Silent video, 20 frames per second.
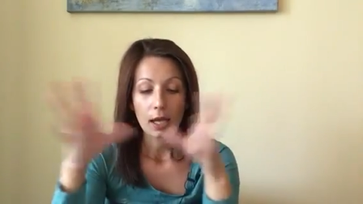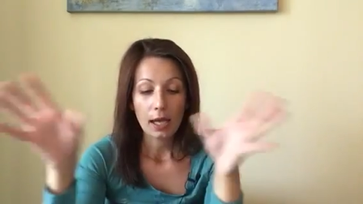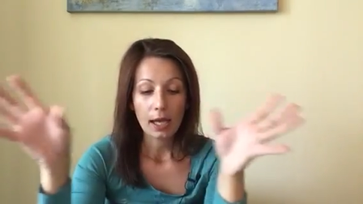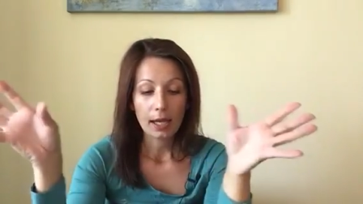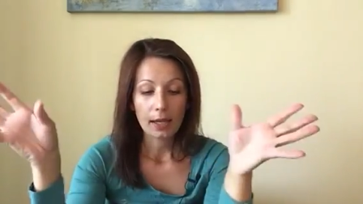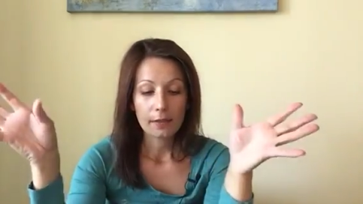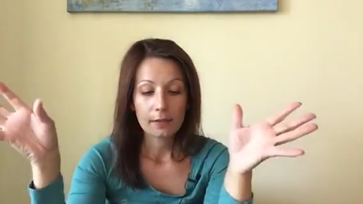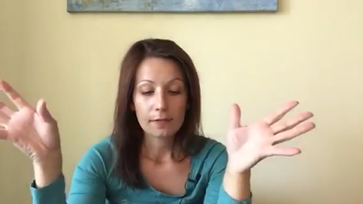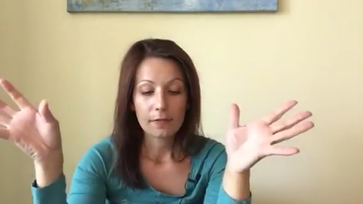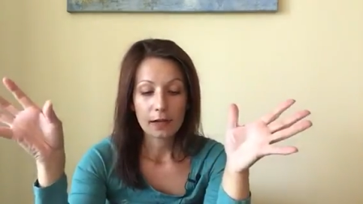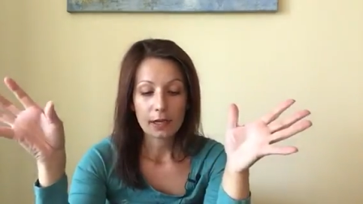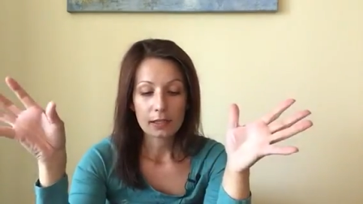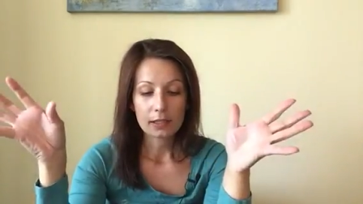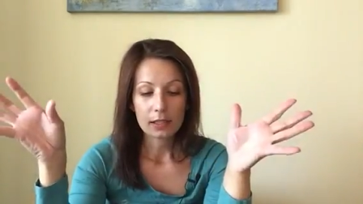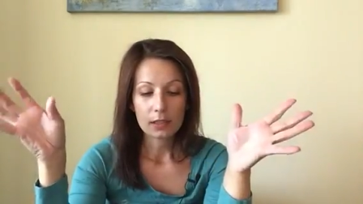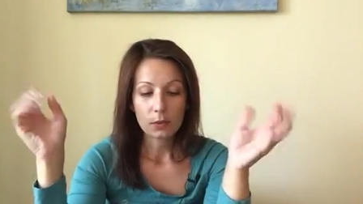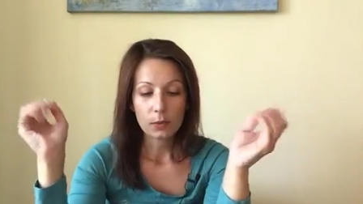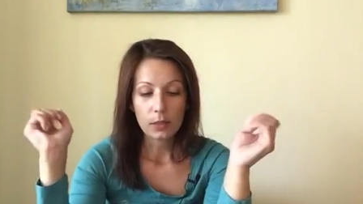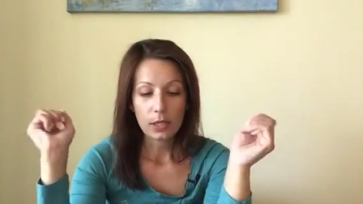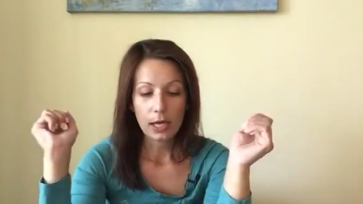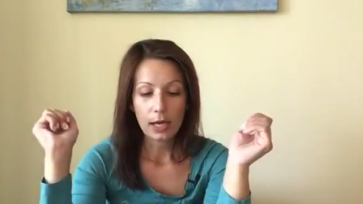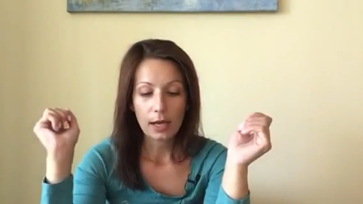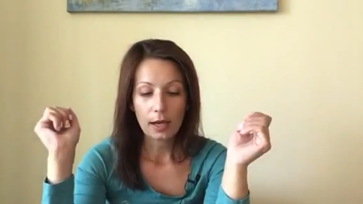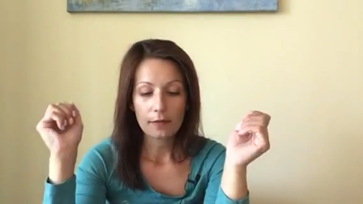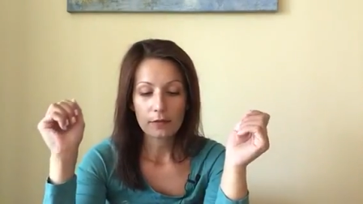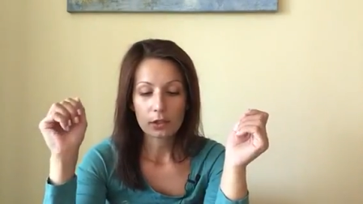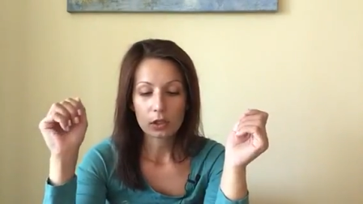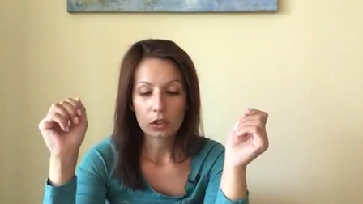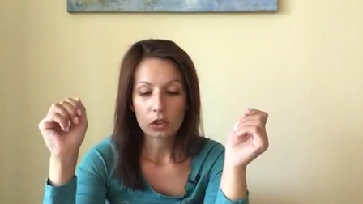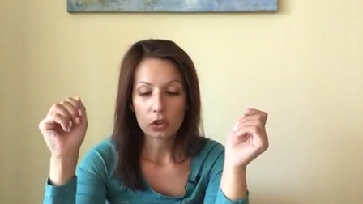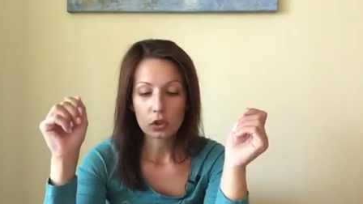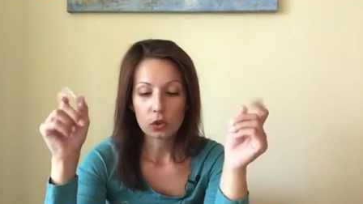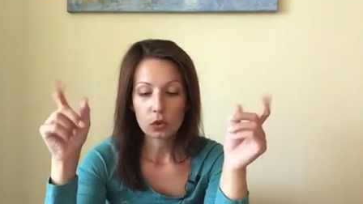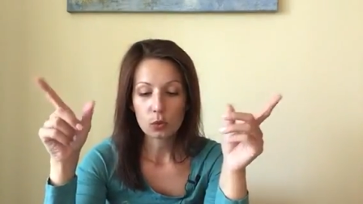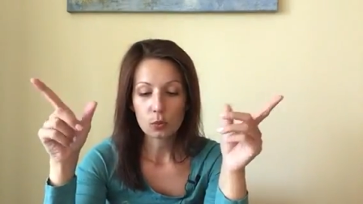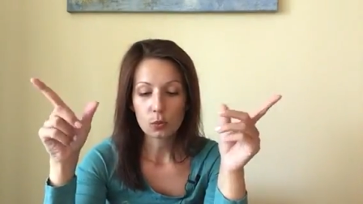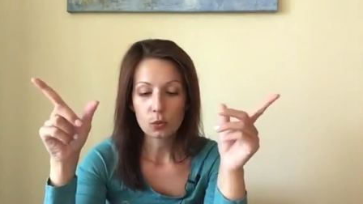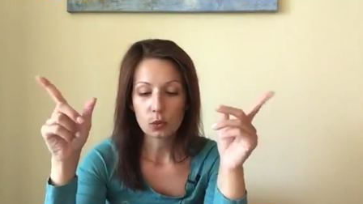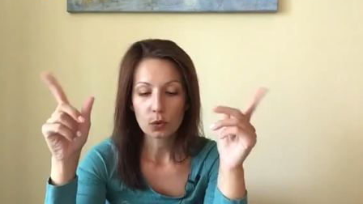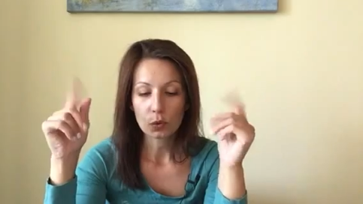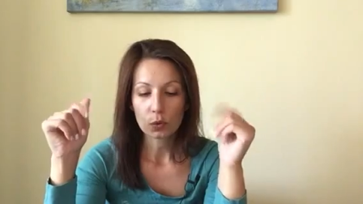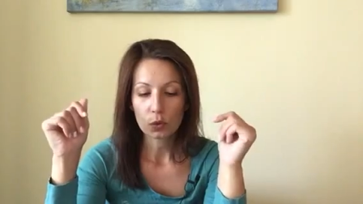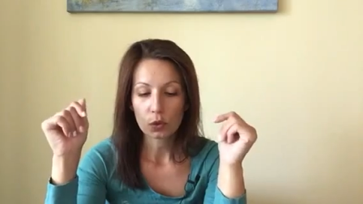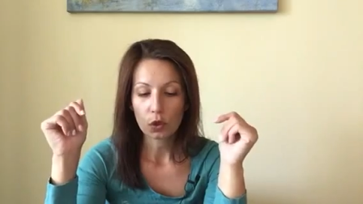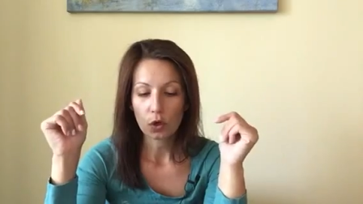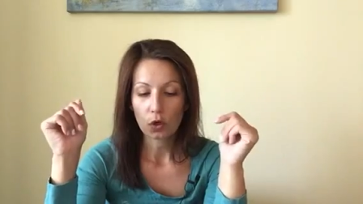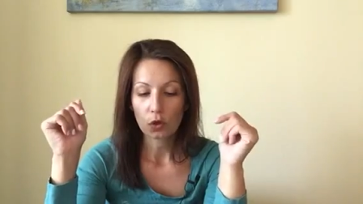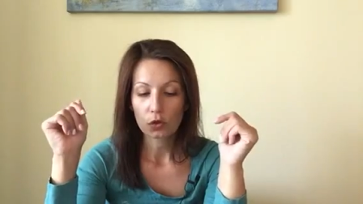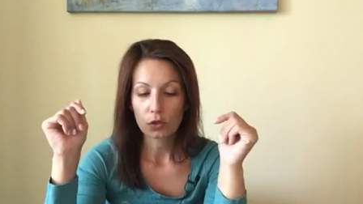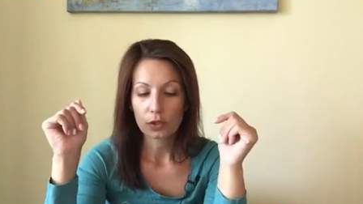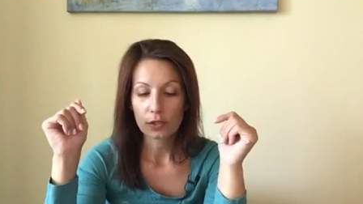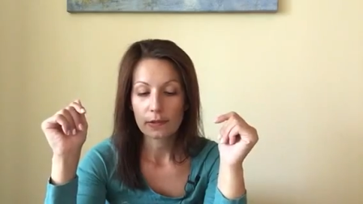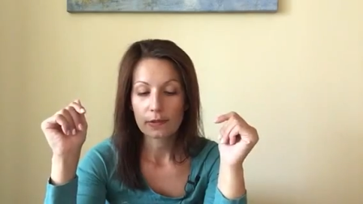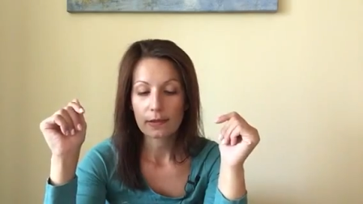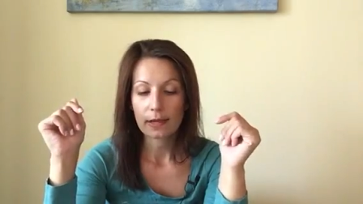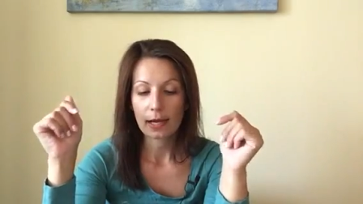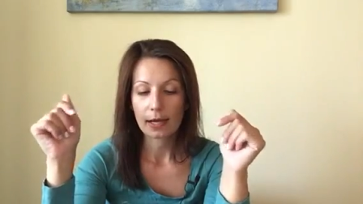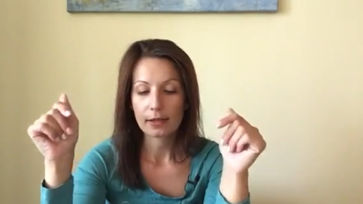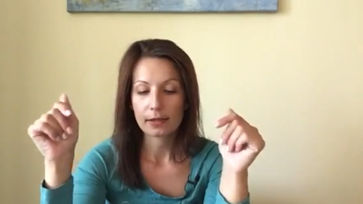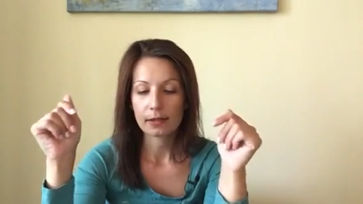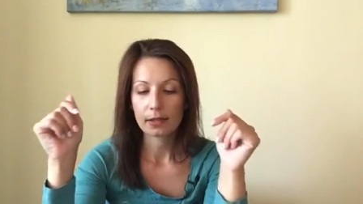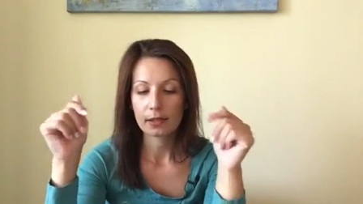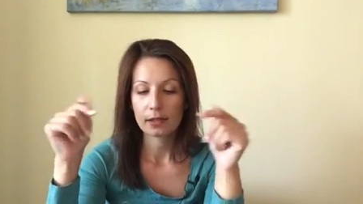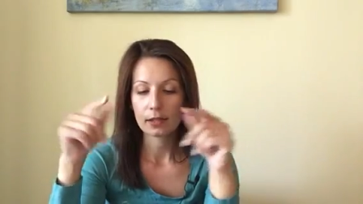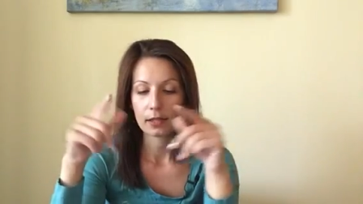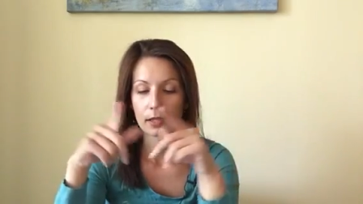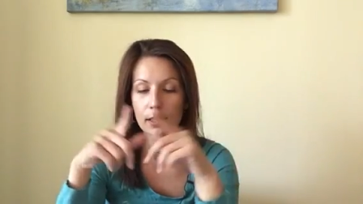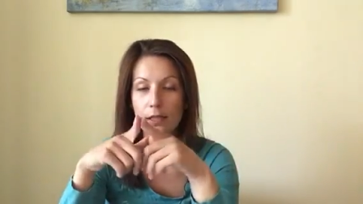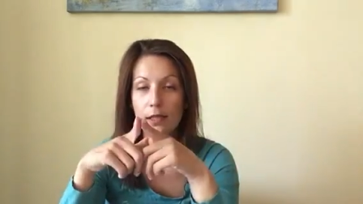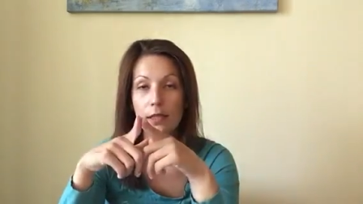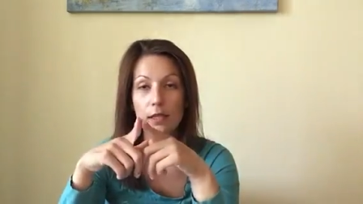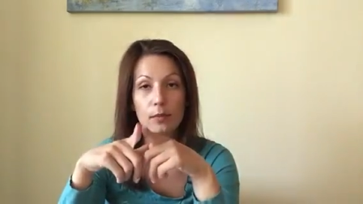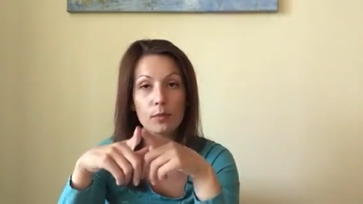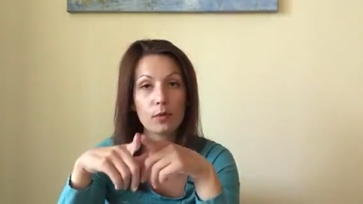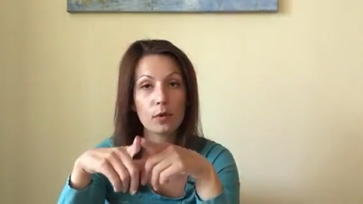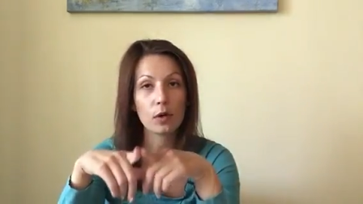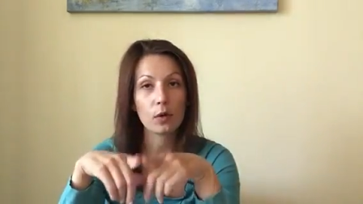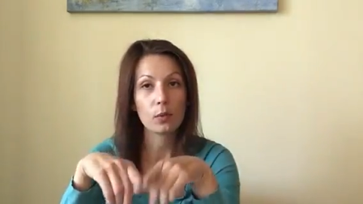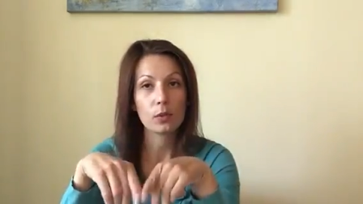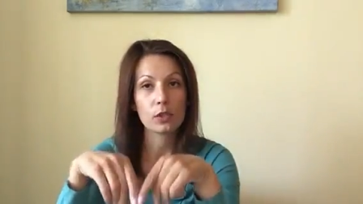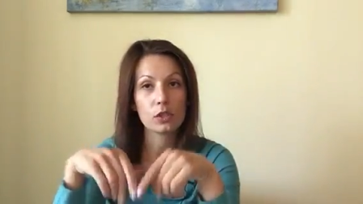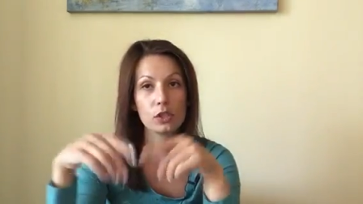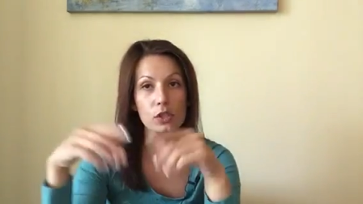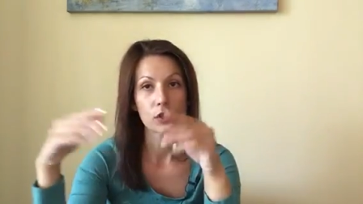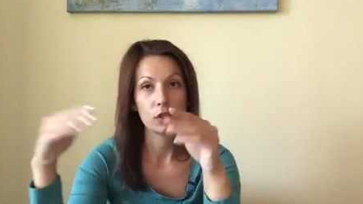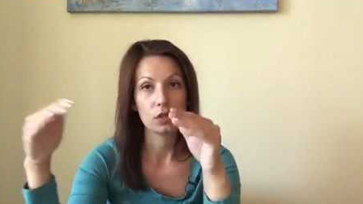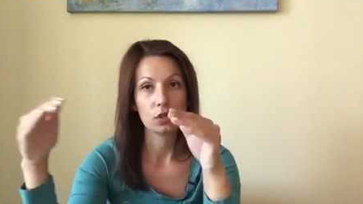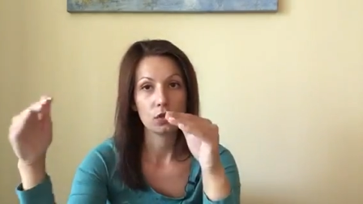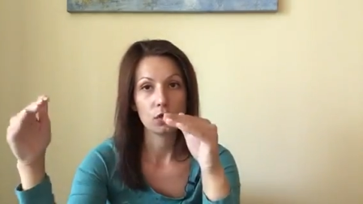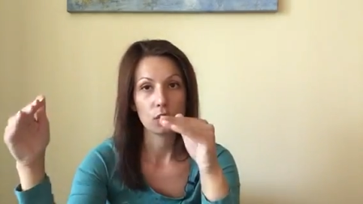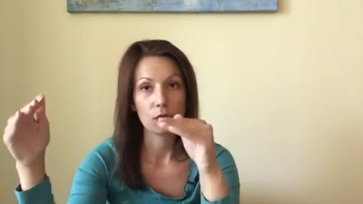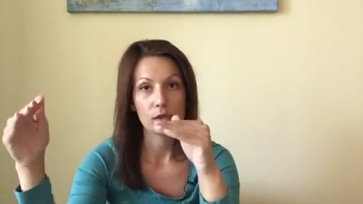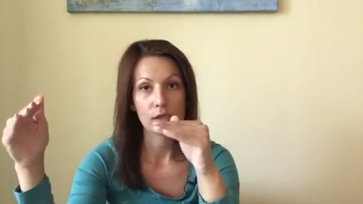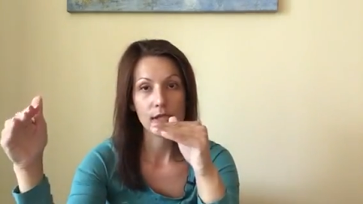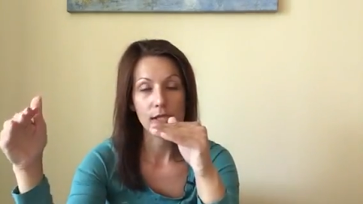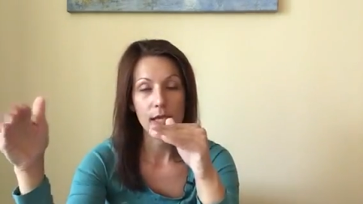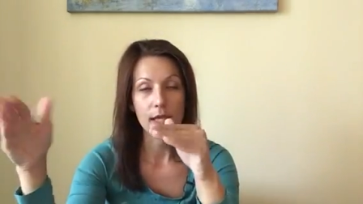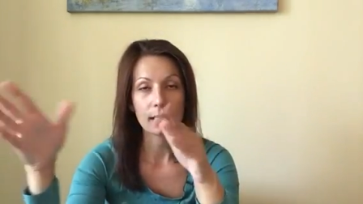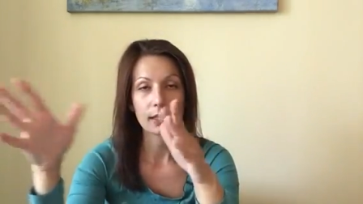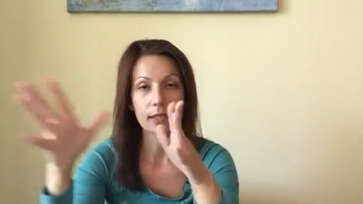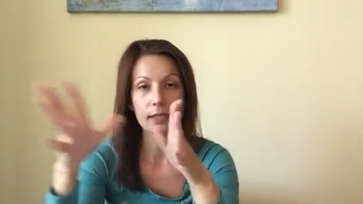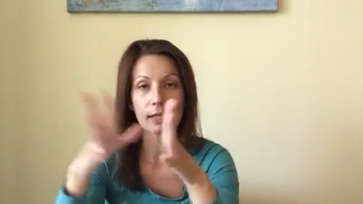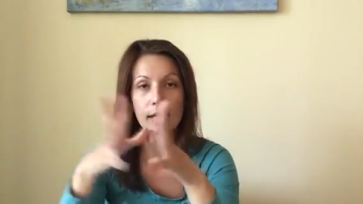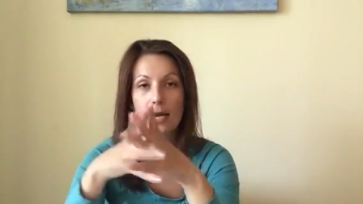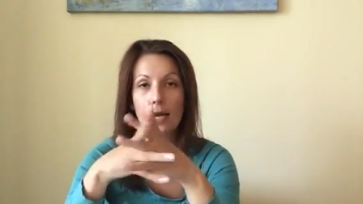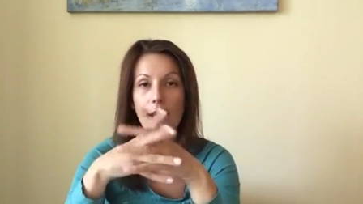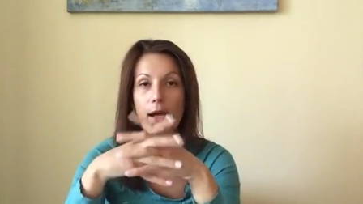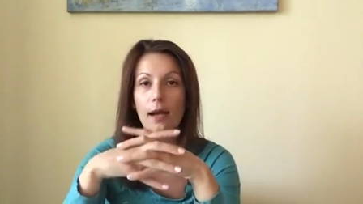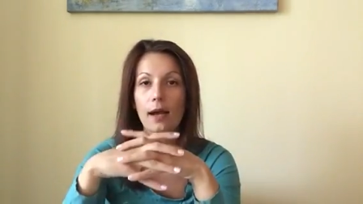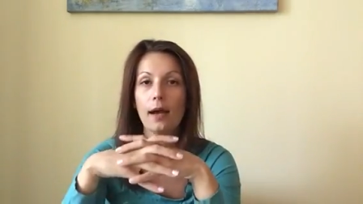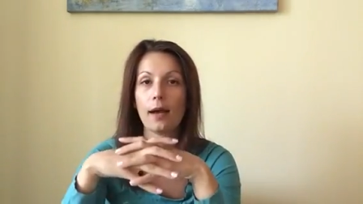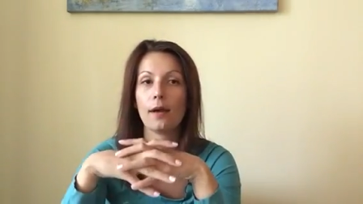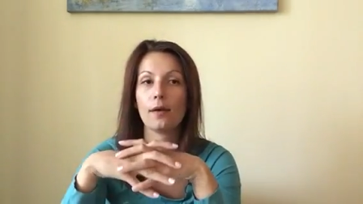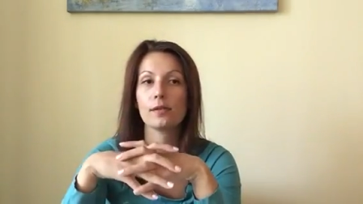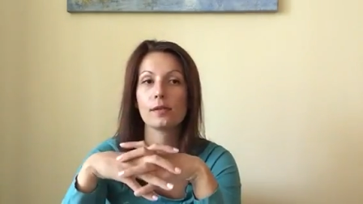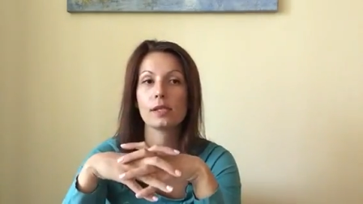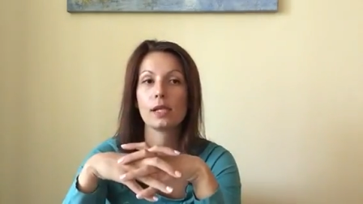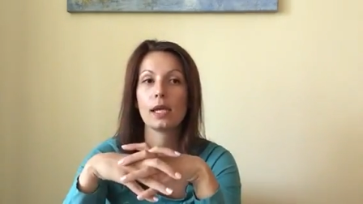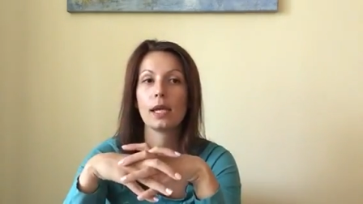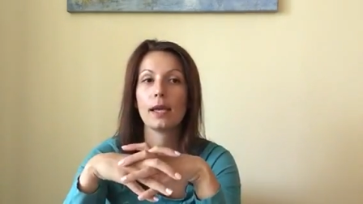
And finally, we have a new moon on the 19th in Libra, which is in your second house.